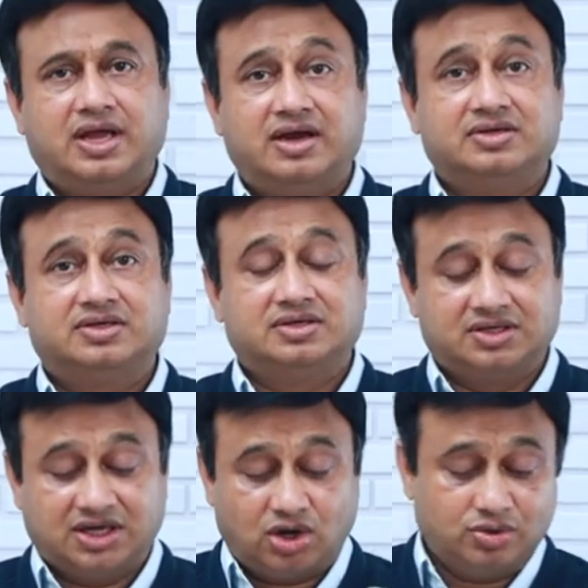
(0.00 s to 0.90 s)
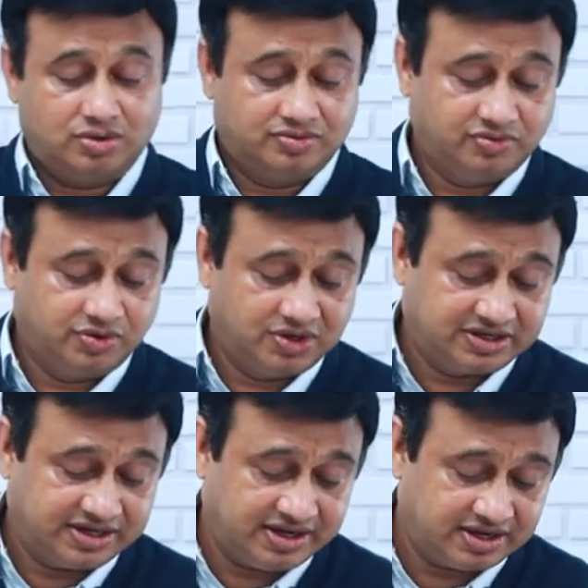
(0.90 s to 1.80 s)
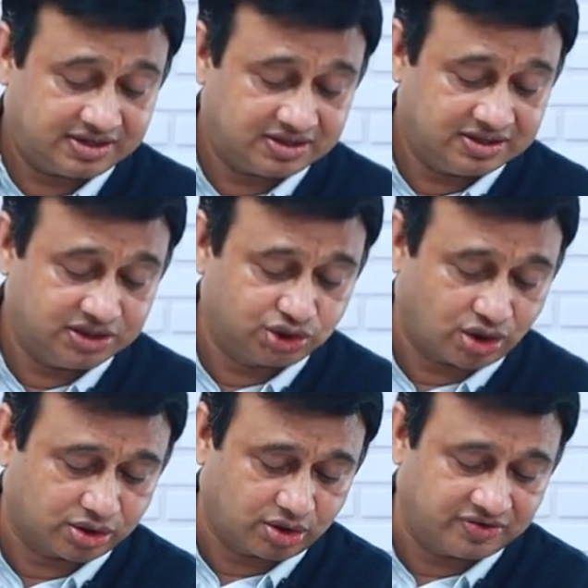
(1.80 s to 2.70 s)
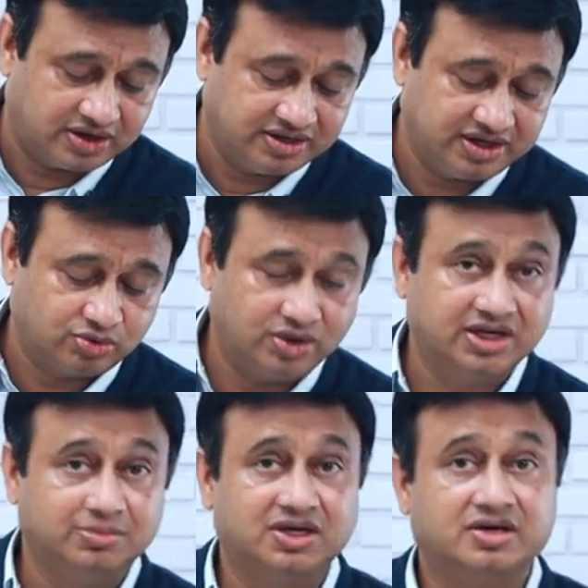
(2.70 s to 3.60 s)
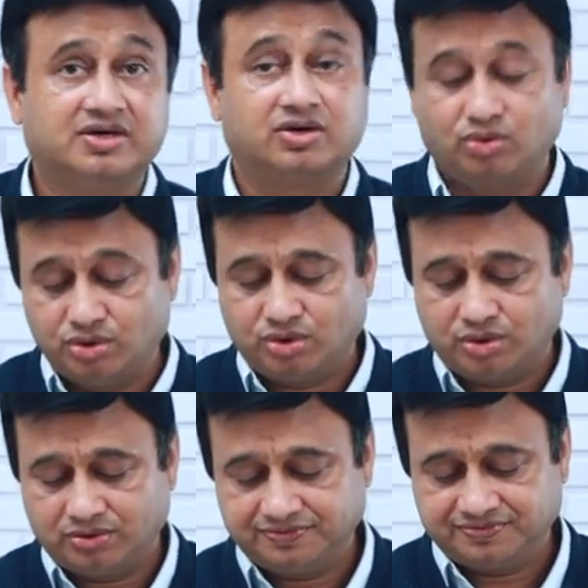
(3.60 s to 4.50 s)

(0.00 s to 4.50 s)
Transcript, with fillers: And now we will take a shot of 120 milliliter lungo